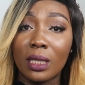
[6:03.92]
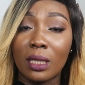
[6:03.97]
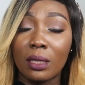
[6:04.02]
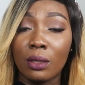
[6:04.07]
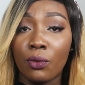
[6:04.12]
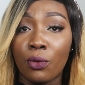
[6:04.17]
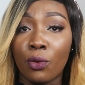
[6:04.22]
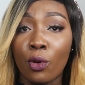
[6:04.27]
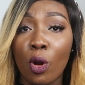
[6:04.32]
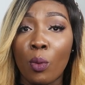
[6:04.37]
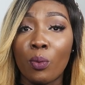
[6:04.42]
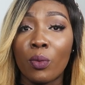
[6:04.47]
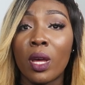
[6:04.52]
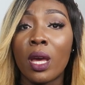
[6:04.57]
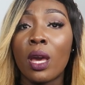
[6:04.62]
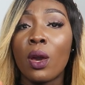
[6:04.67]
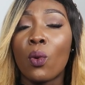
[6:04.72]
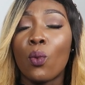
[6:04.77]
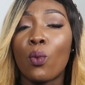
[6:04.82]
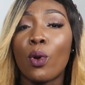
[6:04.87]
form
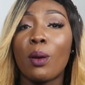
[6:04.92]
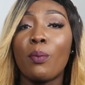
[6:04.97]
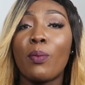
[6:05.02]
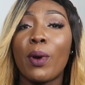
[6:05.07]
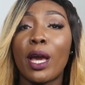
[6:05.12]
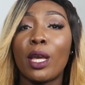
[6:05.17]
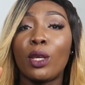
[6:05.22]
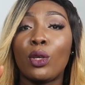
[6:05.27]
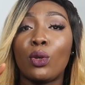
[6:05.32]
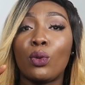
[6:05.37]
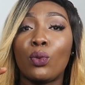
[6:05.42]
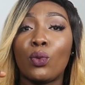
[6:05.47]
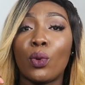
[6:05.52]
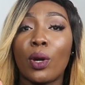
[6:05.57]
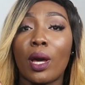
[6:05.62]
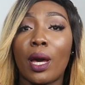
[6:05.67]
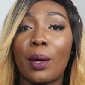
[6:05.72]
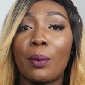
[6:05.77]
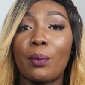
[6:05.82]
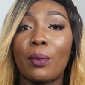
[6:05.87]
whereby you
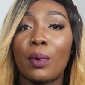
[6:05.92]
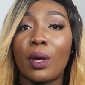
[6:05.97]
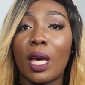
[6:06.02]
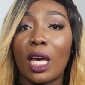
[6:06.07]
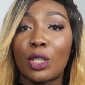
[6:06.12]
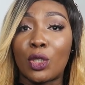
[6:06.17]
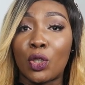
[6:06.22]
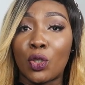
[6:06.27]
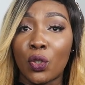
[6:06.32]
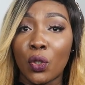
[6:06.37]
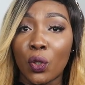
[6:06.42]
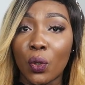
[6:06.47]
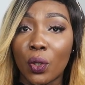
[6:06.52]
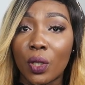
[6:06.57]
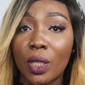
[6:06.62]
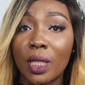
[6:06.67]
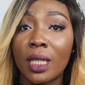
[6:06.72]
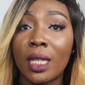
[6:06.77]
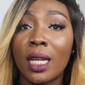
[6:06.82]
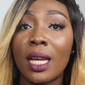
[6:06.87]

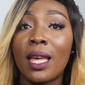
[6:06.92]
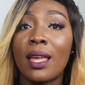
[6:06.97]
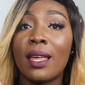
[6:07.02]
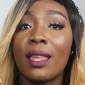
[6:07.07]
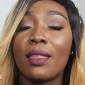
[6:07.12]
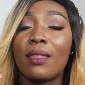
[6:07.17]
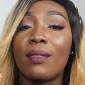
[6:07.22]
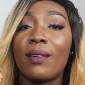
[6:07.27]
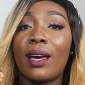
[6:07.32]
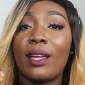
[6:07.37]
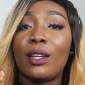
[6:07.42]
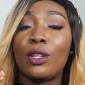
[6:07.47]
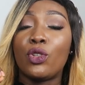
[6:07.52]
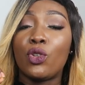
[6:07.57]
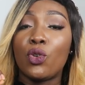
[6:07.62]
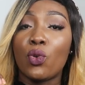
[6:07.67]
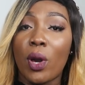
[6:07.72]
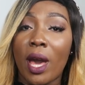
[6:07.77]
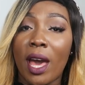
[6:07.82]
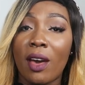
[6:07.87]
assure that
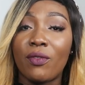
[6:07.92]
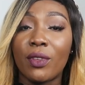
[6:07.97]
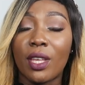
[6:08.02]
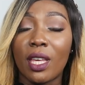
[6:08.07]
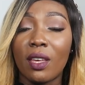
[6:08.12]
you have